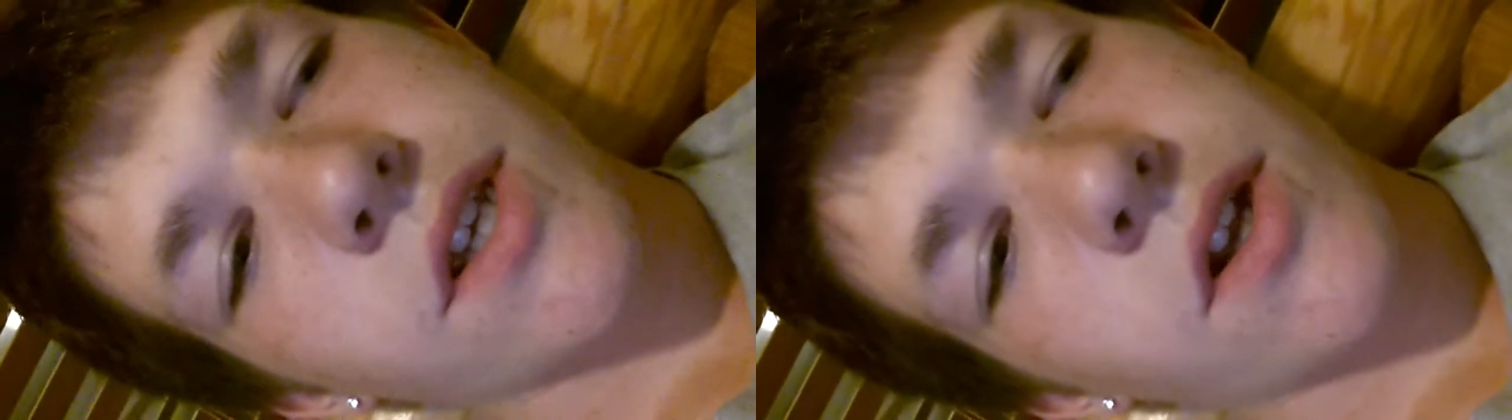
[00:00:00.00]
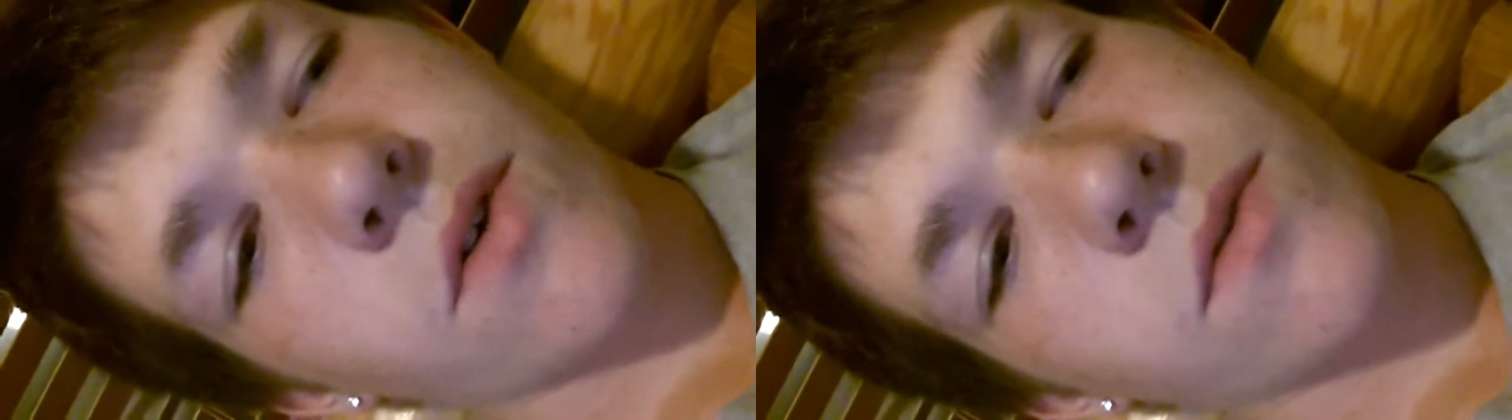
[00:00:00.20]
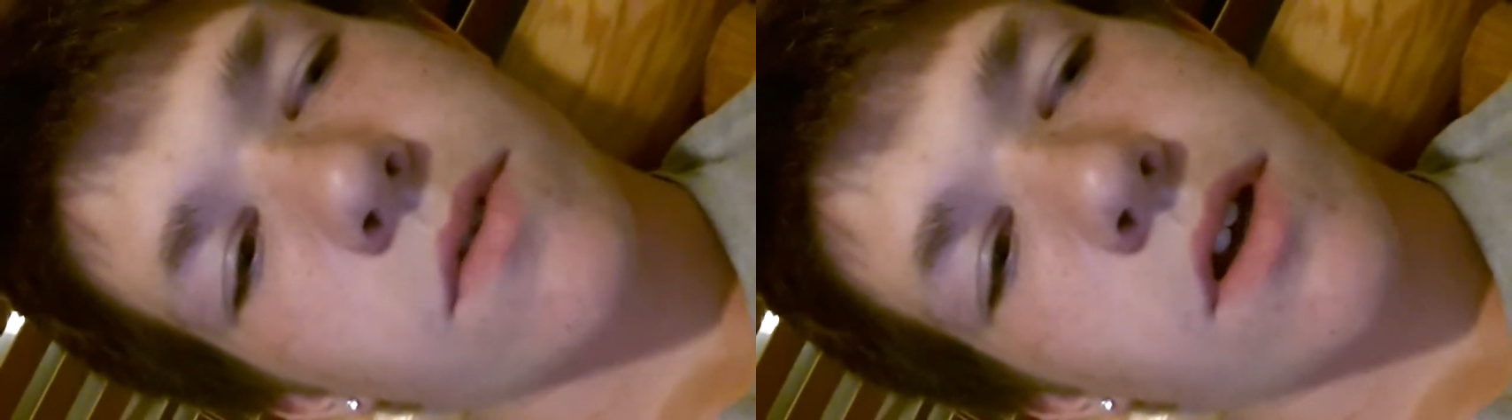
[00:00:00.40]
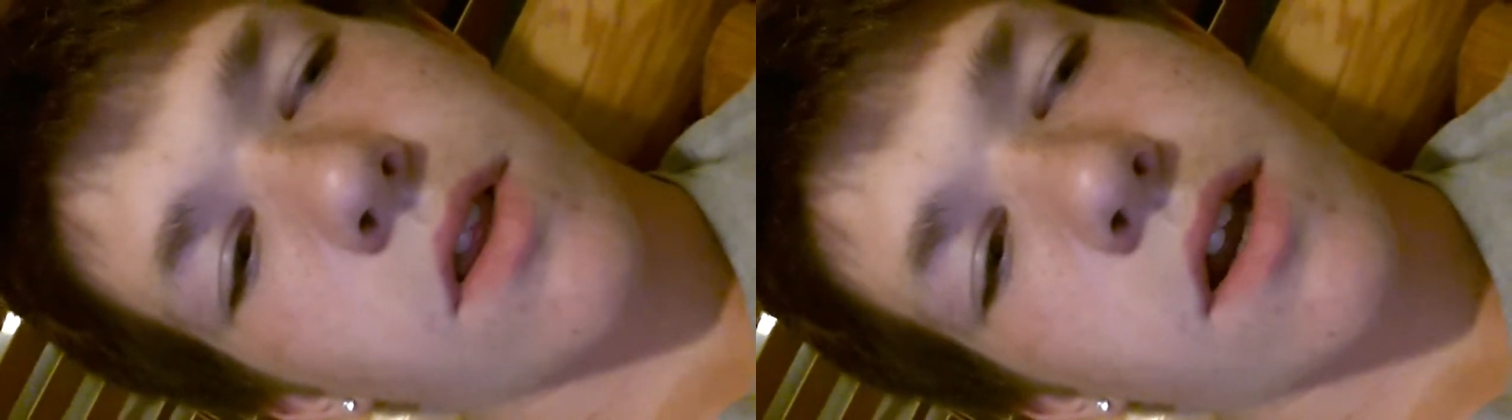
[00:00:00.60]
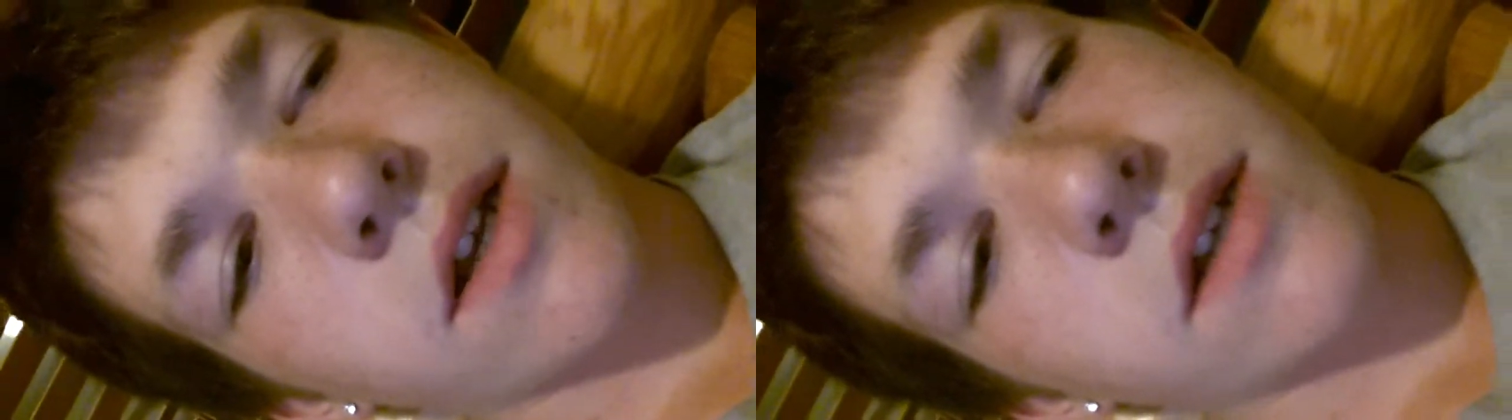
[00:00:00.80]
a
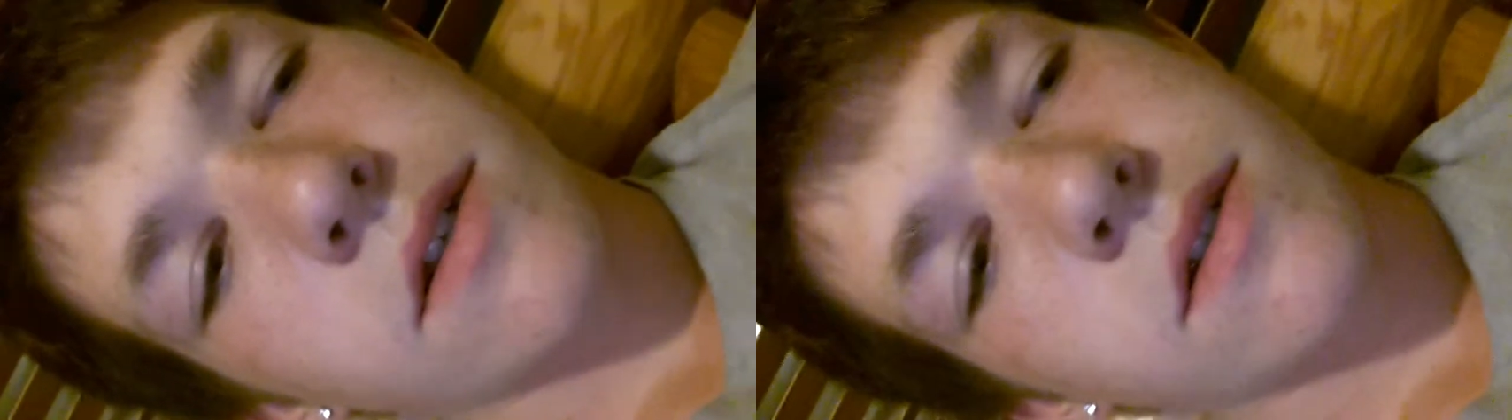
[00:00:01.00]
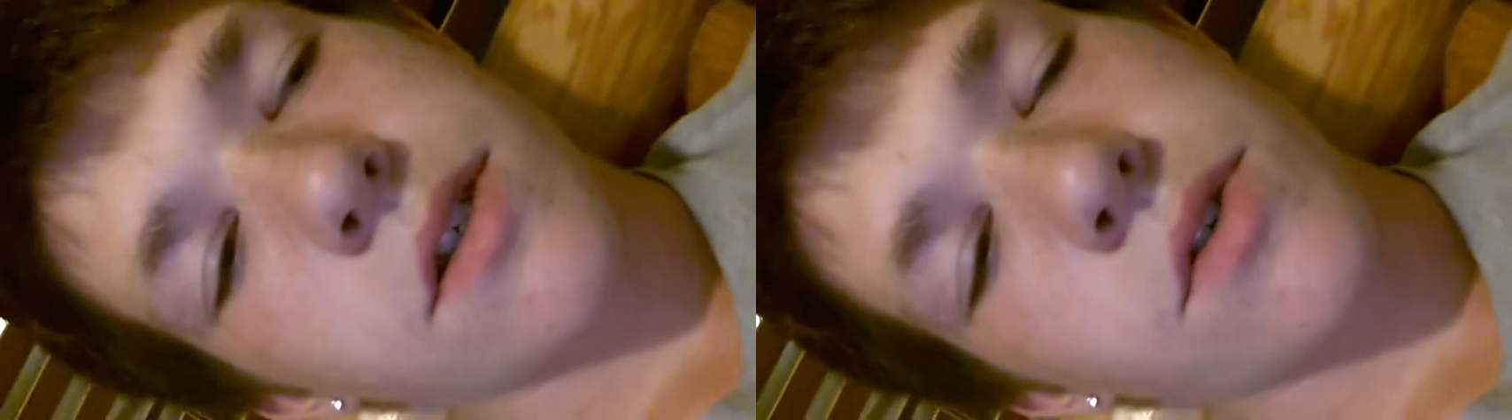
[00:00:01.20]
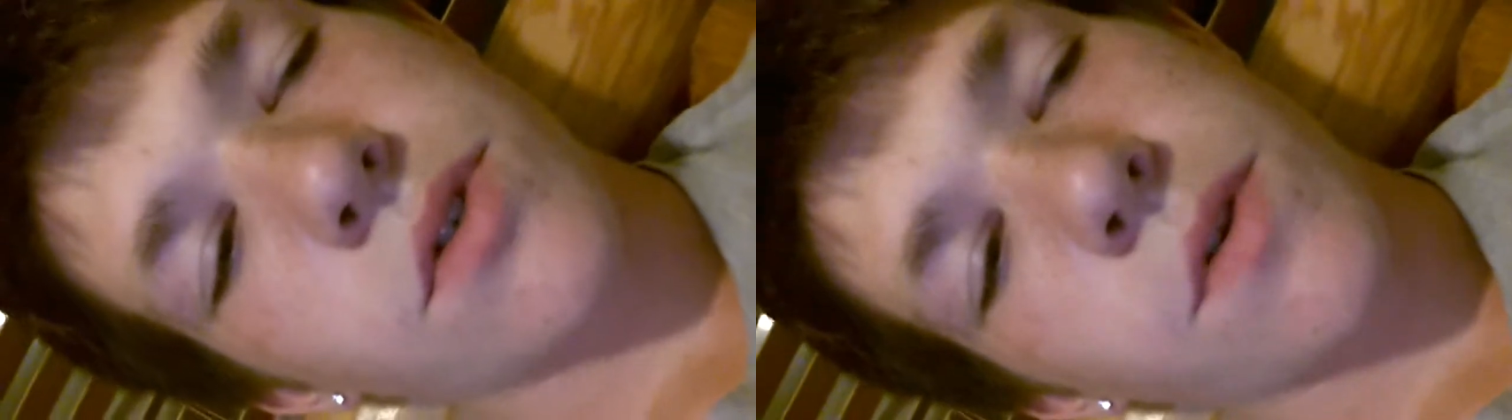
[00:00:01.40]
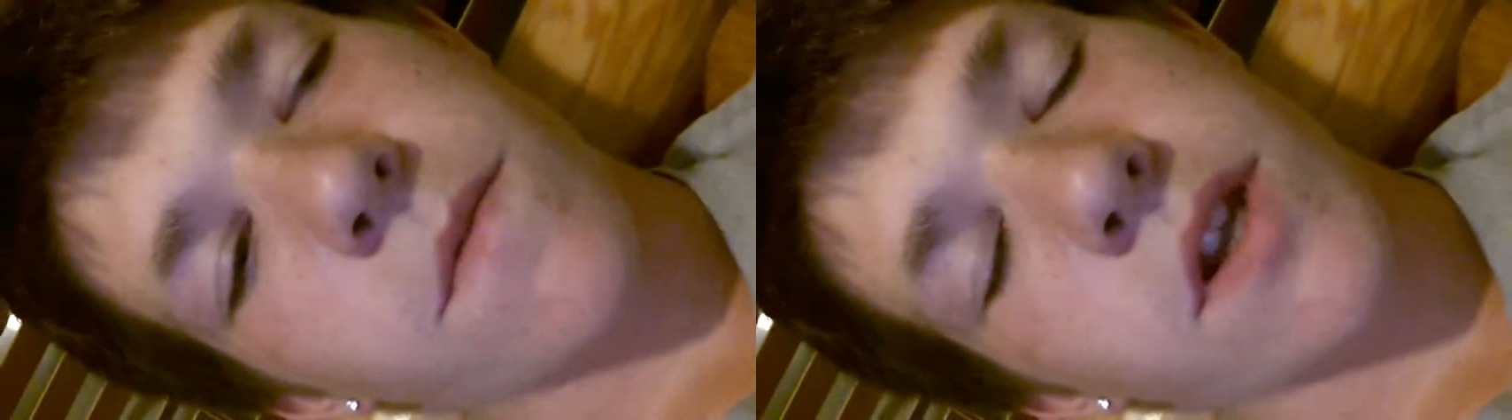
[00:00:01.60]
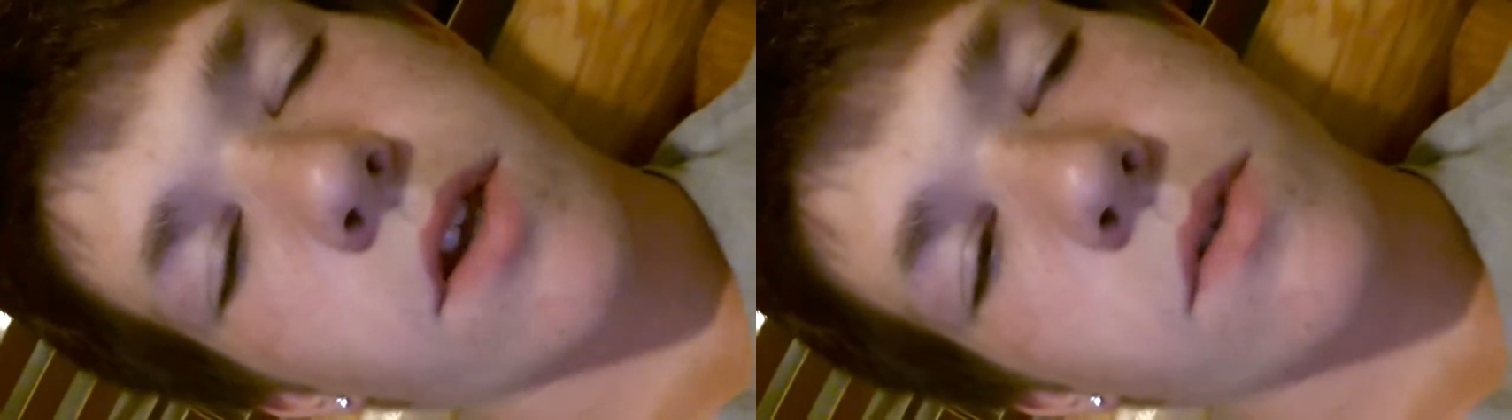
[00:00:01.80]
lot of YouTube
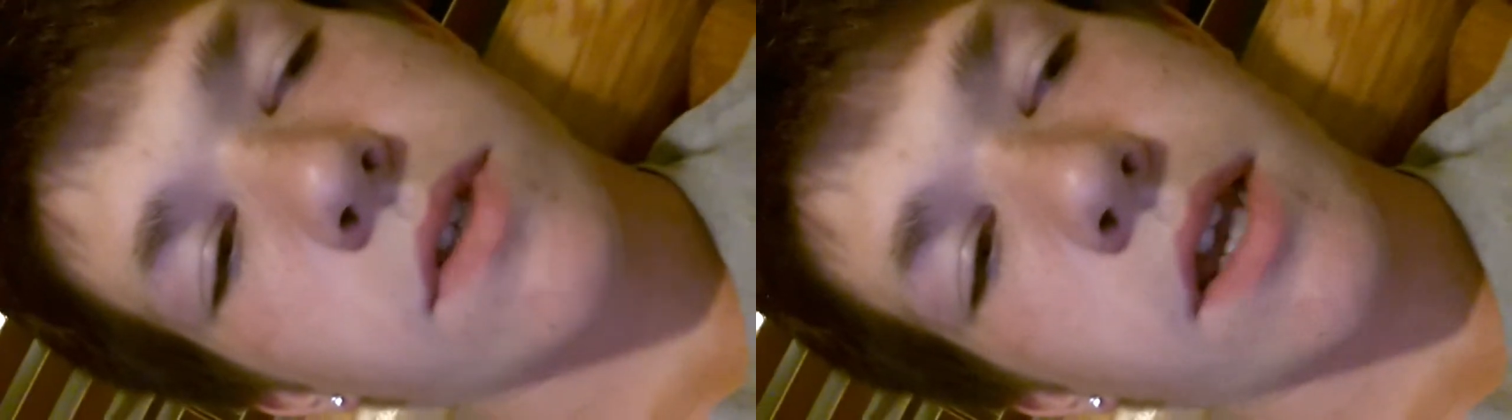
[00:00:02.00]
videos,